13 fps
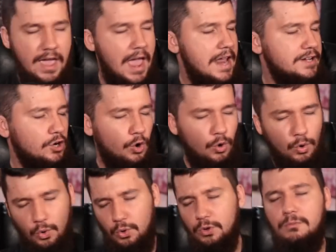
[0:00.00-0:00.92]
and
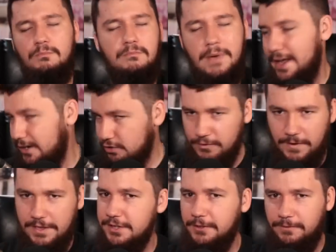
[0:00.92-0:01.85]
all manner of
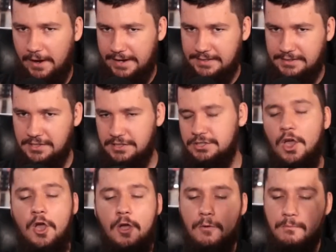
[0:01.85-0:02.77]
other devices,
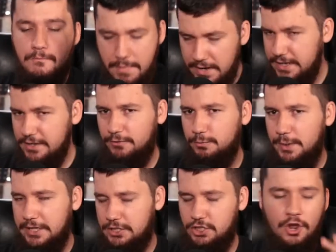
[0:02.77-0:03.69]
many of
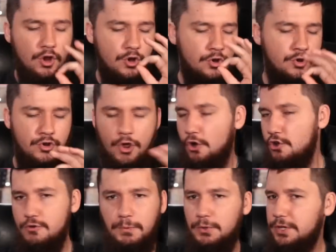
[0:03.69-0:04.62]
which
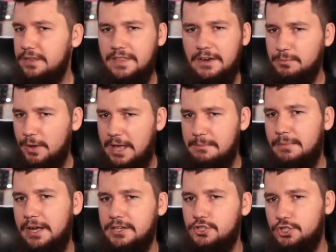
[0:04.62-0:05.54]
nobody in their right
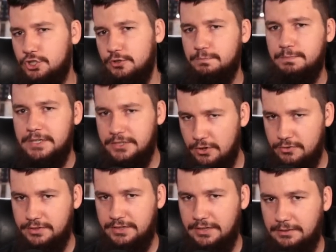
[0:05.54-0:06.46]
mind should be
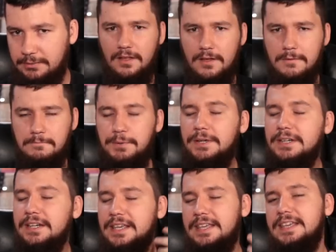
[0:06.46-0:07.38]
using.
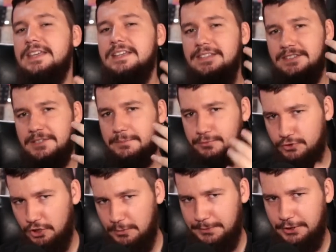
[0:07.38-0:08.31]
But here's the
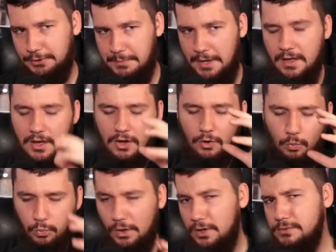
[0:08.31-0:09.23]
problem.
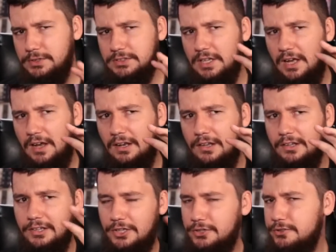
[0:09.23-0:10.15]
Whilst a
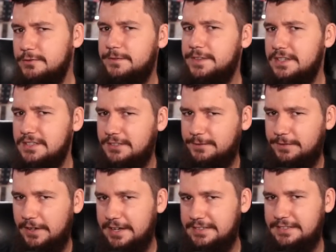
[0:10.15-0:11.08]
lot of these
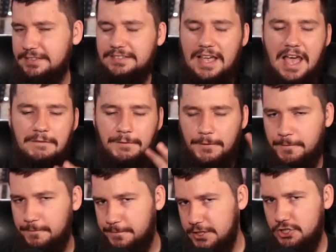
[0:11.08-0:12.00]
devices have
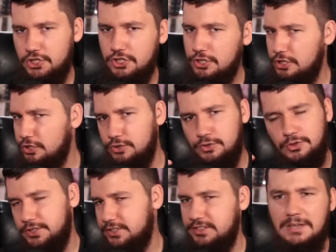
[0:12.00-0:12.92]
official
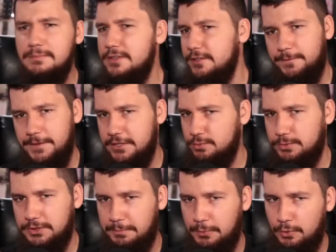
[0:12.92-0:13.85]
or semi-official
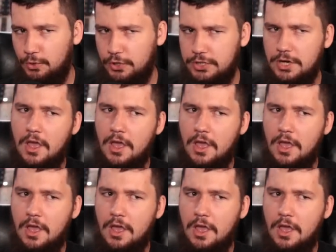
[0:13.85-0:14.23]
support,